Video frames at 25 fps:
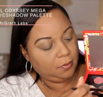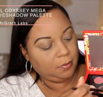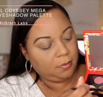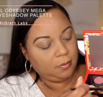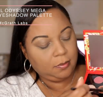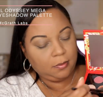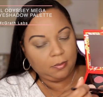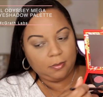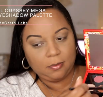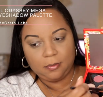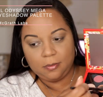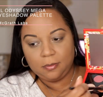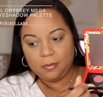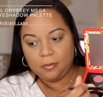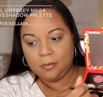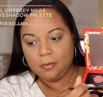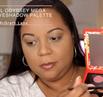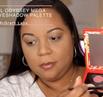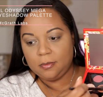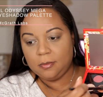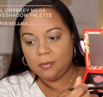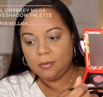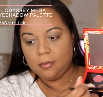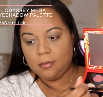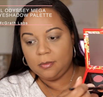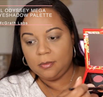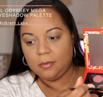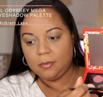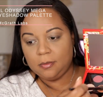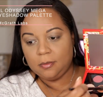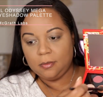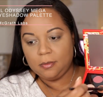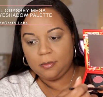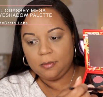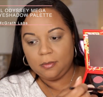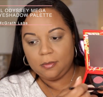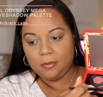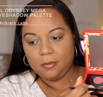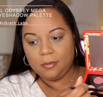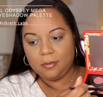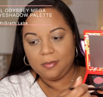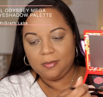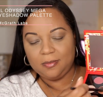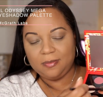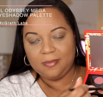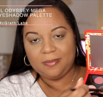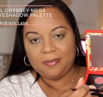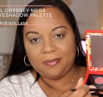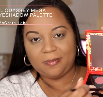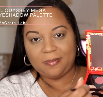
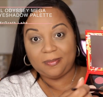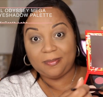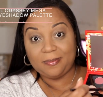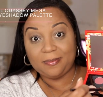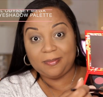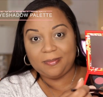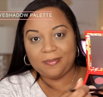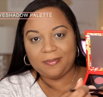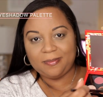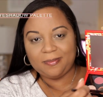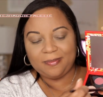[no speech]